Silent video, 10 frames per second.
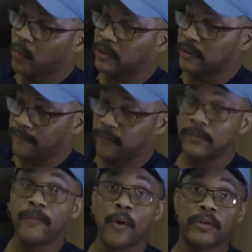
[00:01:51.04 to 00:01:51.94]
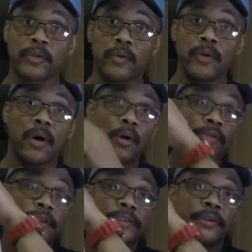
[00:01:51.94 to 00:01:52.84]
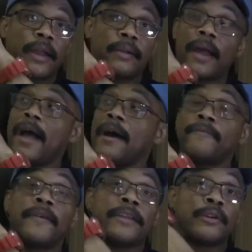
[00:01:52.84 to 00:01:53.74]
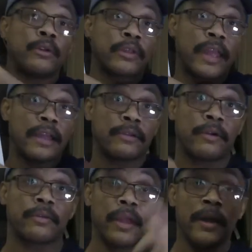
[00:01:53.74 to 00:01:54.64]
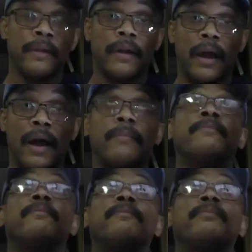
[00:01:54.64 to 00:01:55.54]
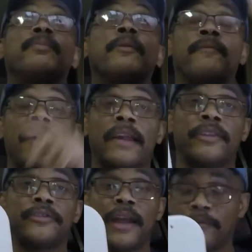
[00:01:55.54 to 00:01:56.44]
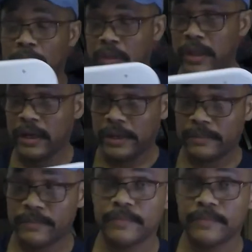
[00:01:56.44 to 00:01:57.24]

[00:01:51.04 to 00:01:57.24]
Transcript: with the four screw holes that you have in your standard um, fan that you have in the ceiling.